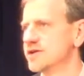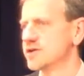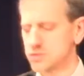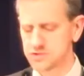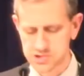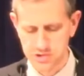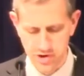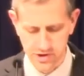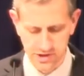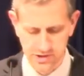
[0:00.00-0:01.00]
we're
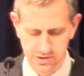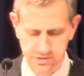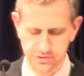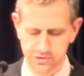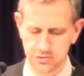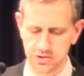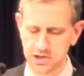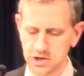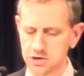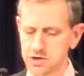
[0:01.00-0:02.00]
slogging through a
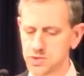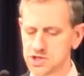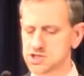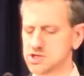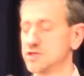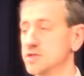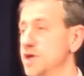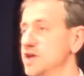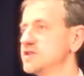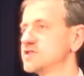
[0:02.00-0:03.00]
year in which the
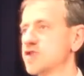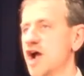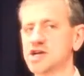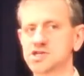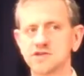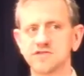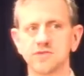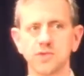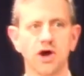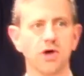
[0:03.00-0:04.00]
many distractions that
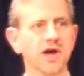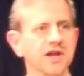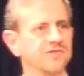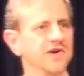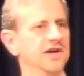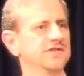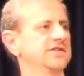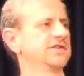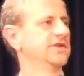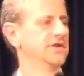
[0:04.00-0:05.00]
we already faced